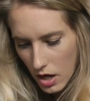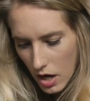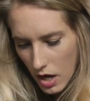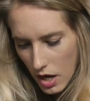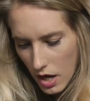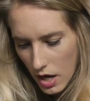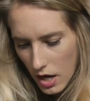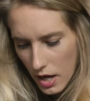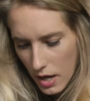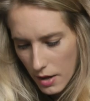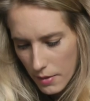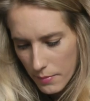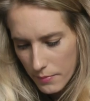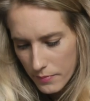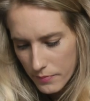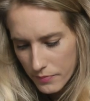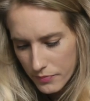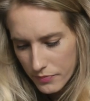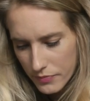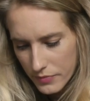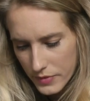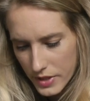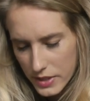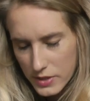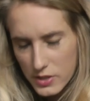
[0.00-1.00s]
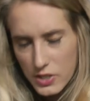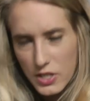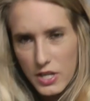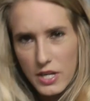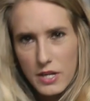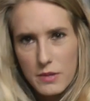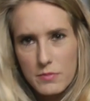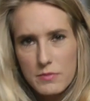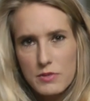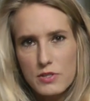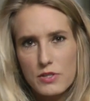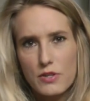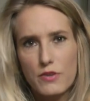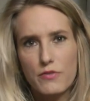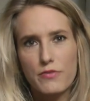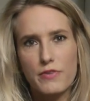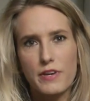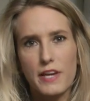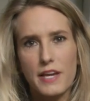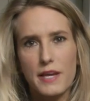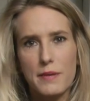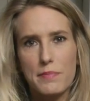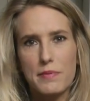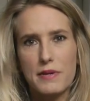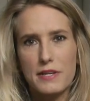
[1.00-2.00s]
In terms of
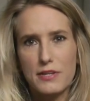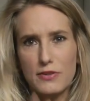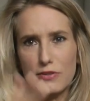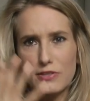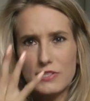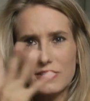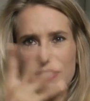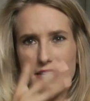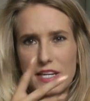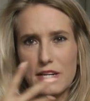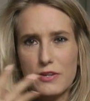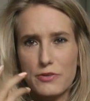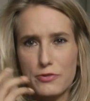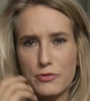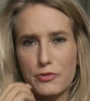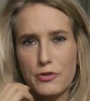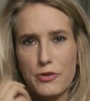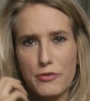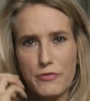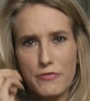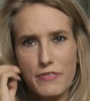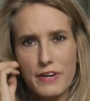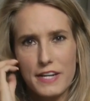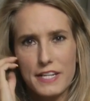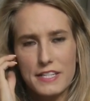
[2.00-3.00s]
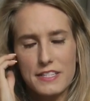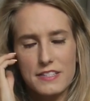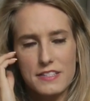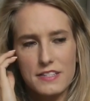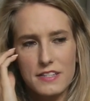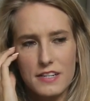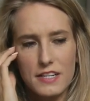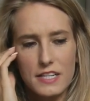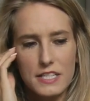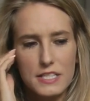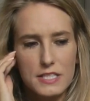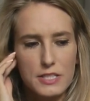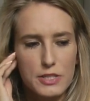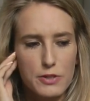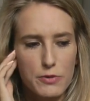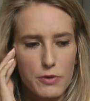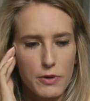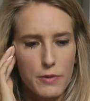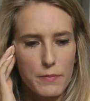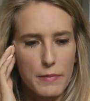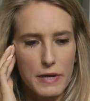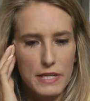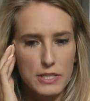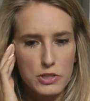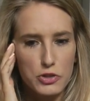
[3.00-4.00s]
keeping your skin and your face nice, you
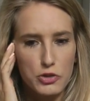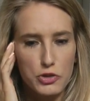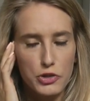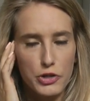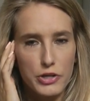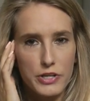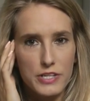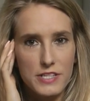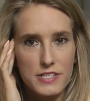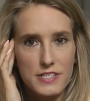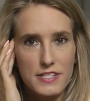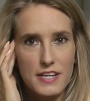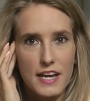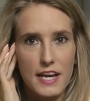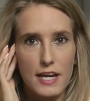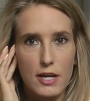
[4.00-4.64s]
want to make sure you can